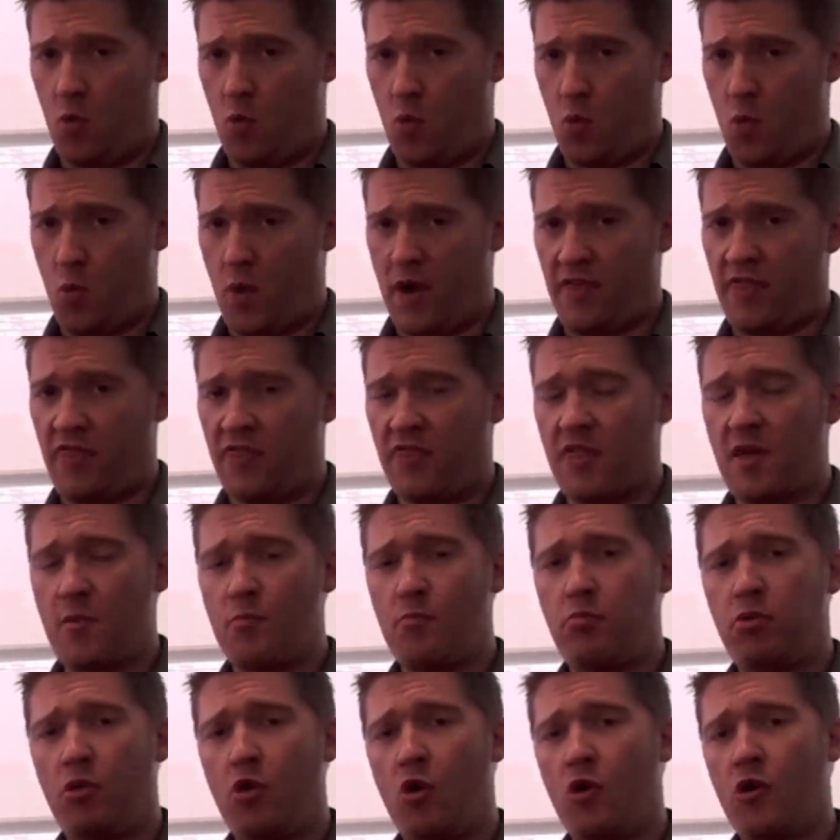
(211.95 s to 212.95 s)
with the
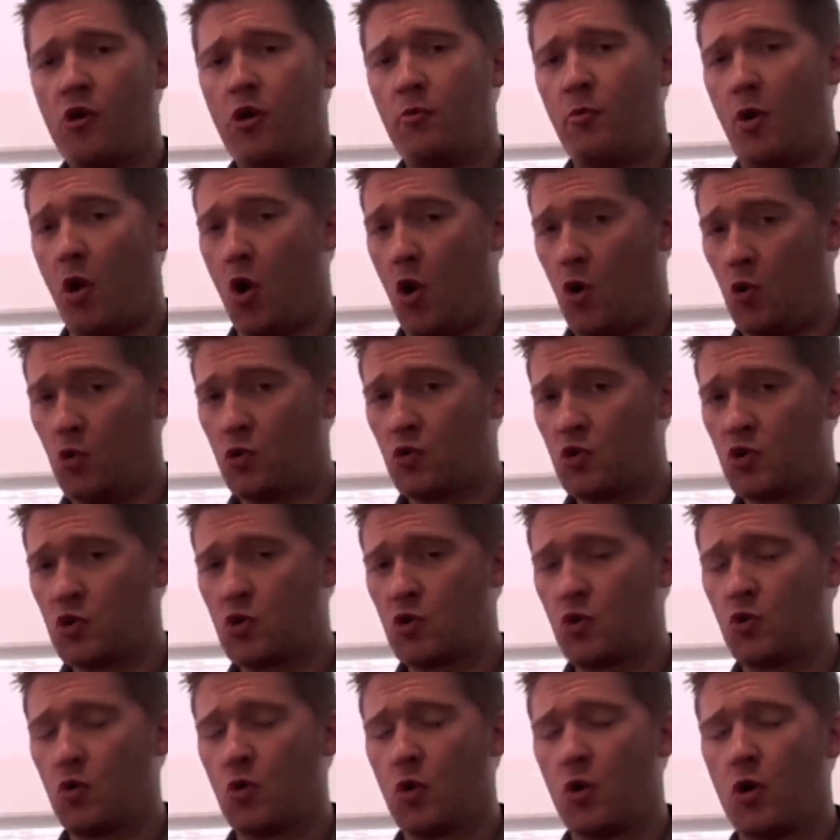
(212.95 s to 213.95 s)
employer, but
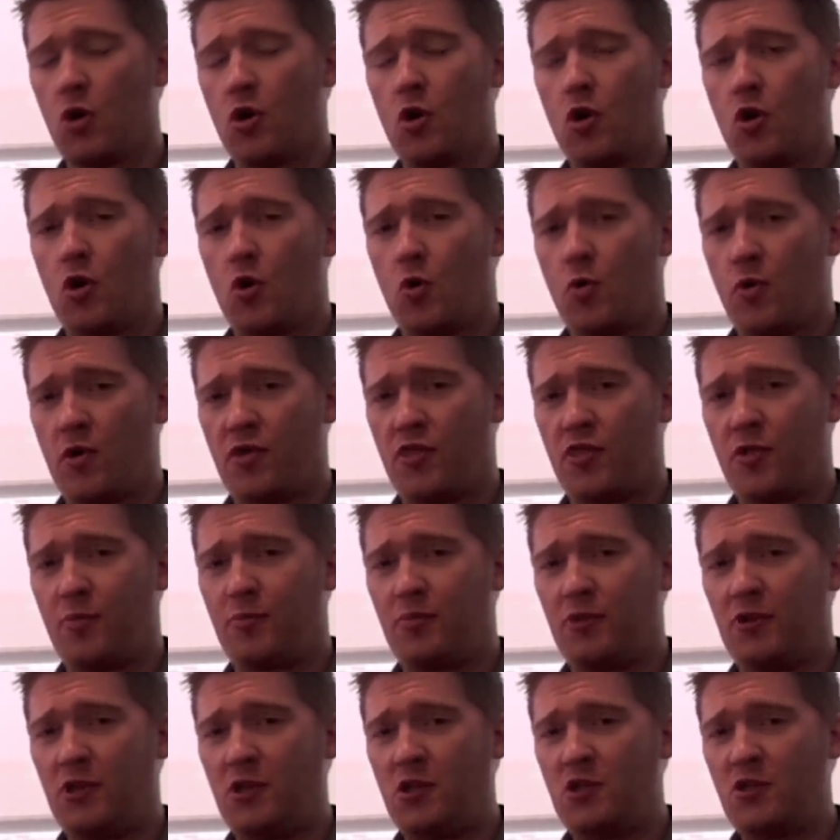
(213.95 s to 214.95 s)
also with
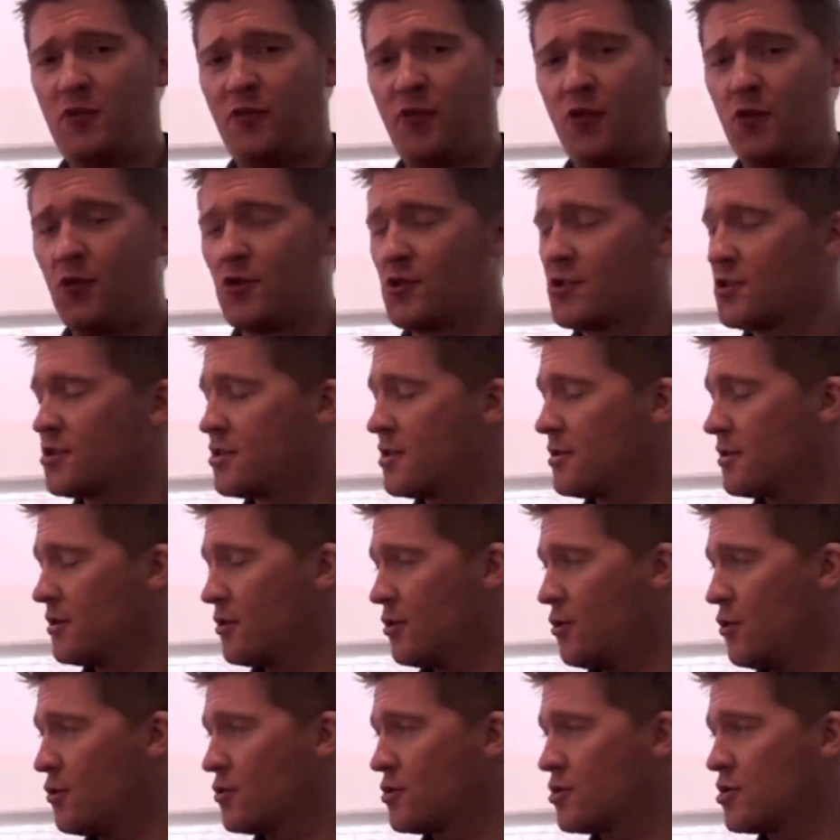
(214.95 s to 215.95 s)
the police force
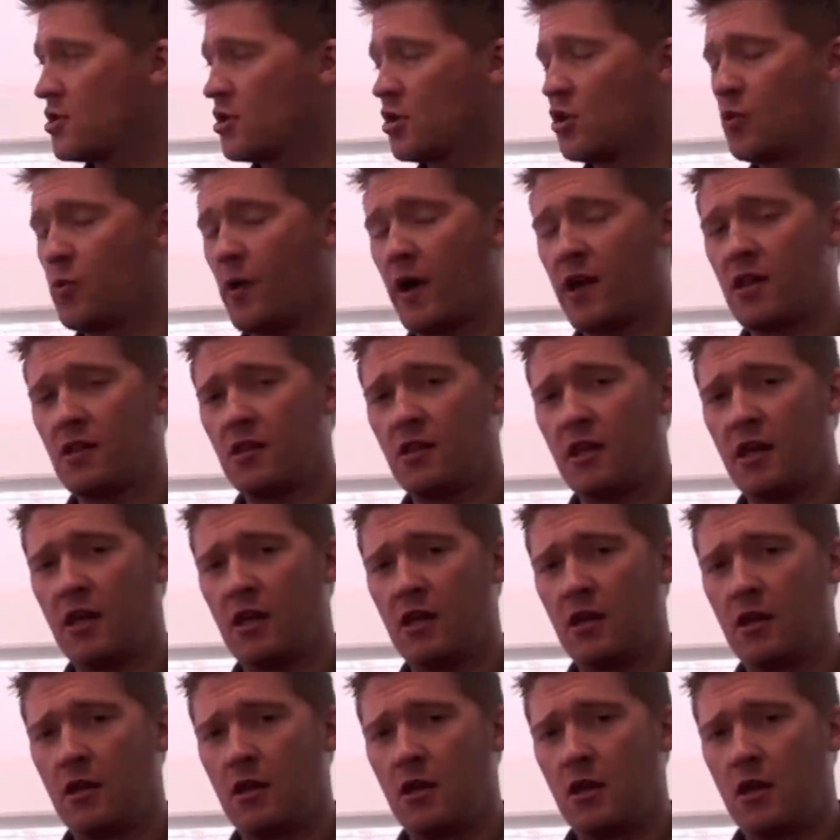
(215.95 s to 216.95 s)

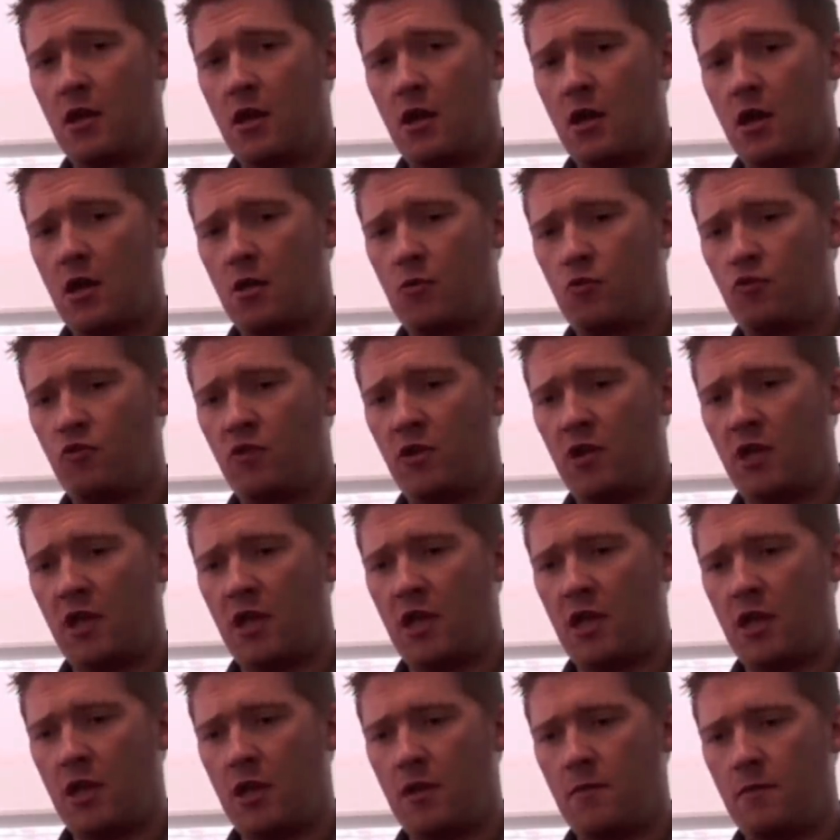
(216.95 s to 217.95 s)
consequently.
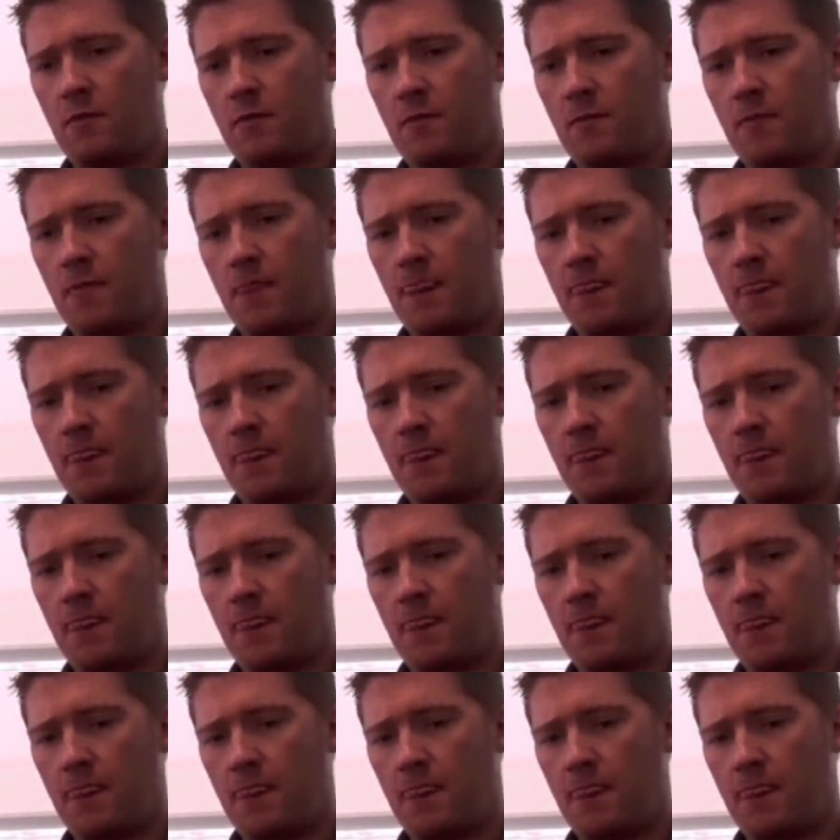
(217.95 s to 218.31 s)
Really